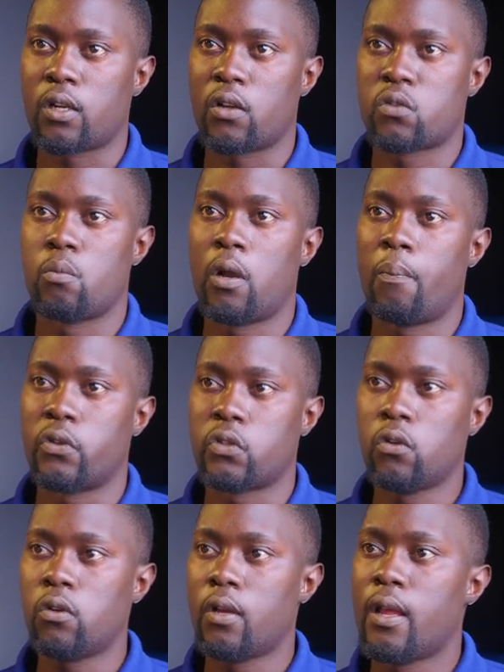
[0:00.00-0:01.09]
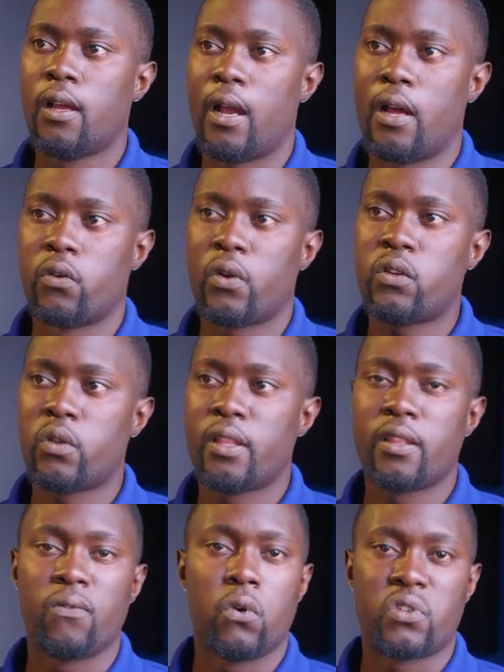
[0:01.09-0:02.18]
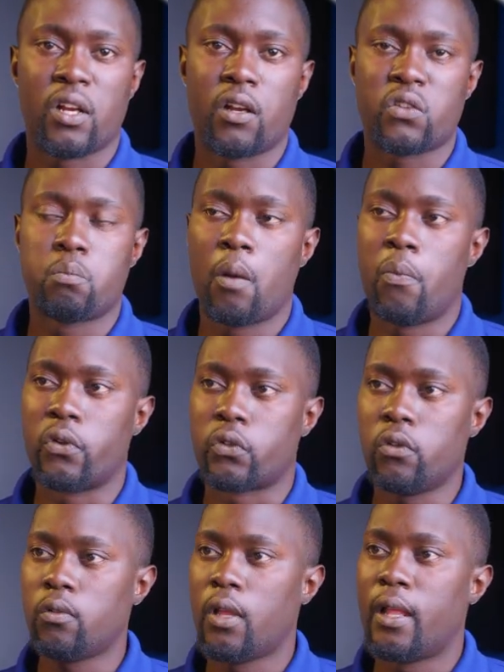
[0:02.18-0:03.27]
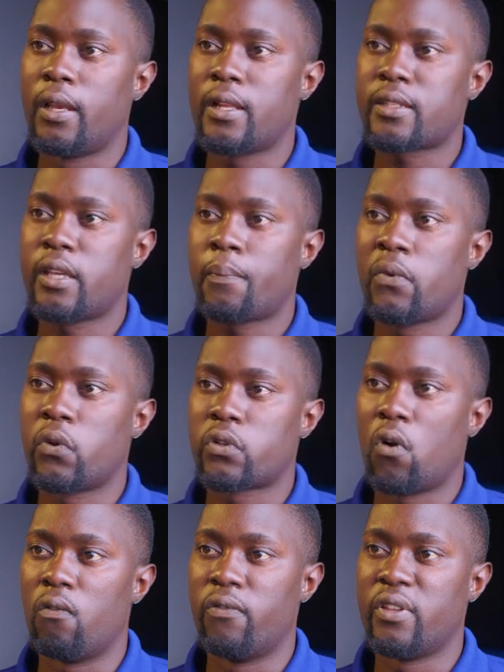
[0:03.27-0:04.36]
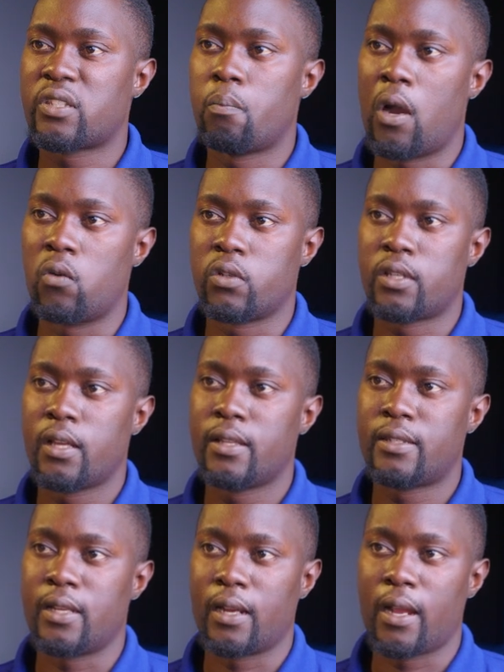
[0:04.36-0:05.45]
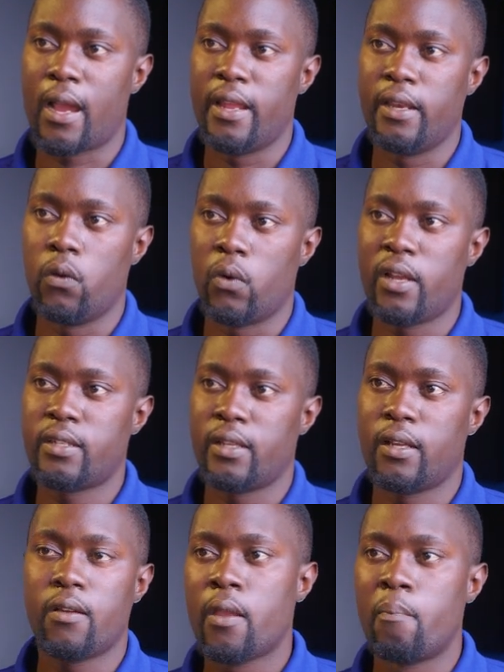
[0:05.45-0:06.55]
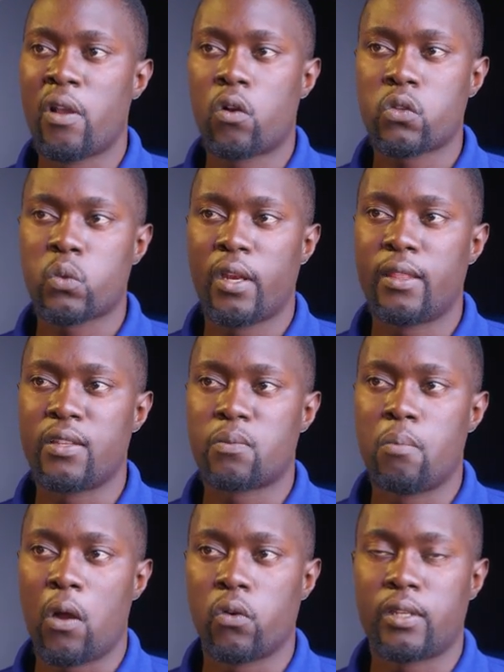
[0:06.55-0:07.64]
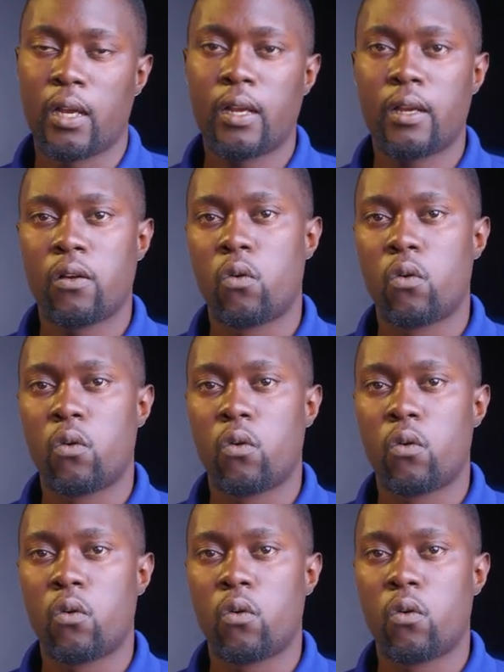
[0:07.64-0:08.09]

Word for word: customer portal and right within the Vultr customer portal, let's keep note of this mount tag ID right here because we need this mount tag